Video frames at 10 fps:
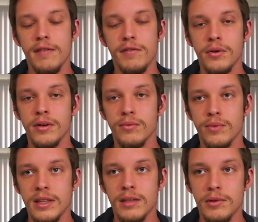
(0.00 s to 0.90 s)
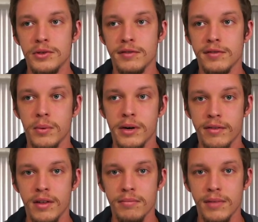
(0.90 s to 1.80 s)
if you can read the music for
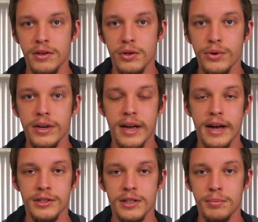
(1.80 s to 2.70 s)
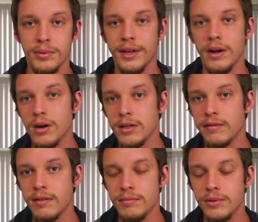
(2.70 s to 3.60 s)
one of them, then you can actually play
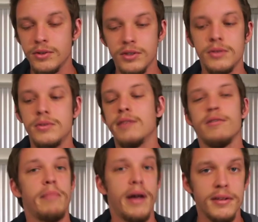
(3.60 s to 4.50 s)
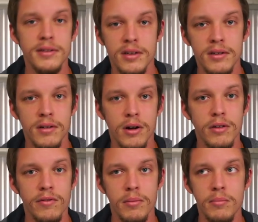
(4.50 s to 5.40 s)
all of them. You just use different mallets on
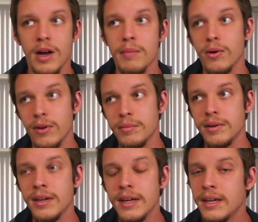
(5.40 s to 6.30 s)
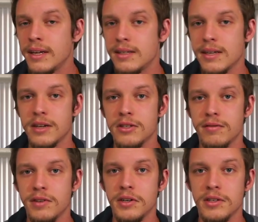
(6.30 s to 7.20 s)
all of them. Now, marimba is
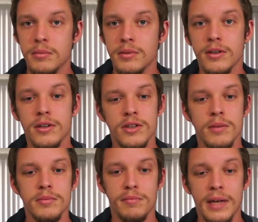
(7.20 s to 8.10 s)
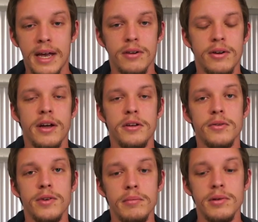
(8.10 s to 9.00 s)
actually very similar in terms of piano to how
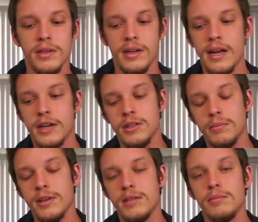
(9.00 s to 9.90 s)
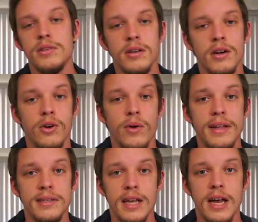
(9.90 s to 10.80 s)
you read music. It actually plays music on
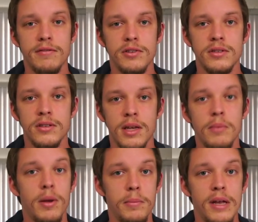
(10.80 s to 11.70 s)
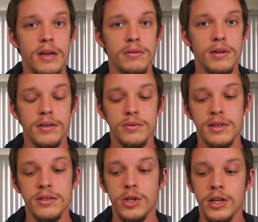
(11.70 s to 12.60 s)
grand staff, just the same way piano
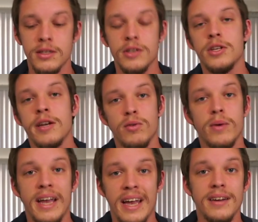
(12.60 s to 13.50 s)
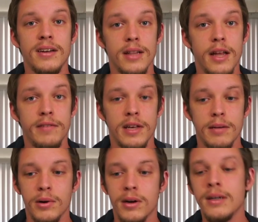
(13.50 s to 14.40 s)
does, right? So you essentially have a right hand and a left
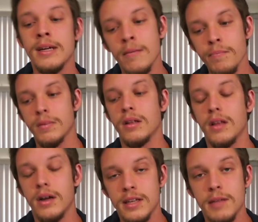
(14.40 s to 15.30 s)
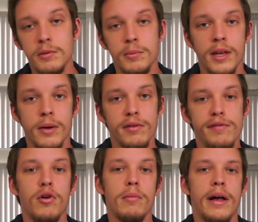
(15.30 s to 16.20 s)
hand part. A lot of times you play it
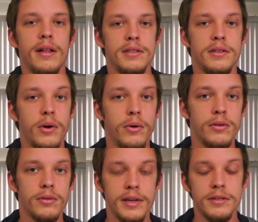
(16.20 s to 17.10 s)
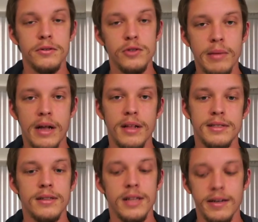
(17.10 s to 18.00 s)
with four mallets in total, right? So two
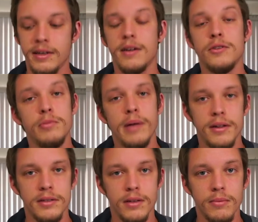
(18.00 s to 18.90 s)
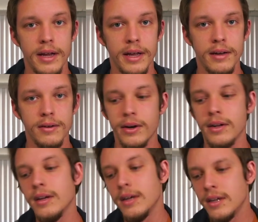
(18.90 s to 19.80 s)
mallets in the left hand and two mallets in the right hand,
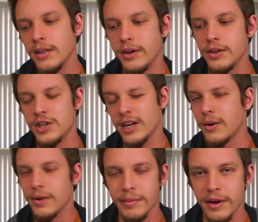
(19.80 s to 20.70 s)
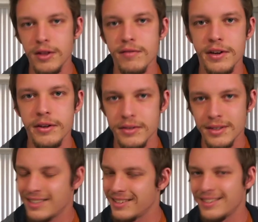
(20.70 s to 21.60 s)
right? You can check out one of my other
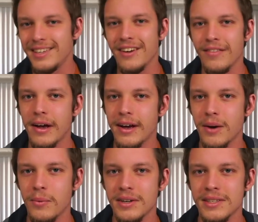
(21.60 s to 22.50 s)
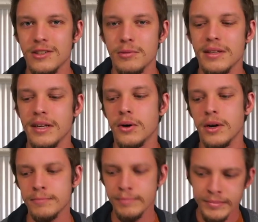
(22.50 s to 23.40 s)
videos to see how that kind of works a little bit later
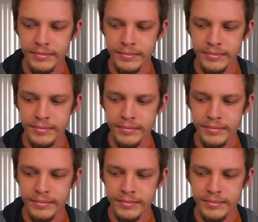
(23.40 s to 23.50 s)
on.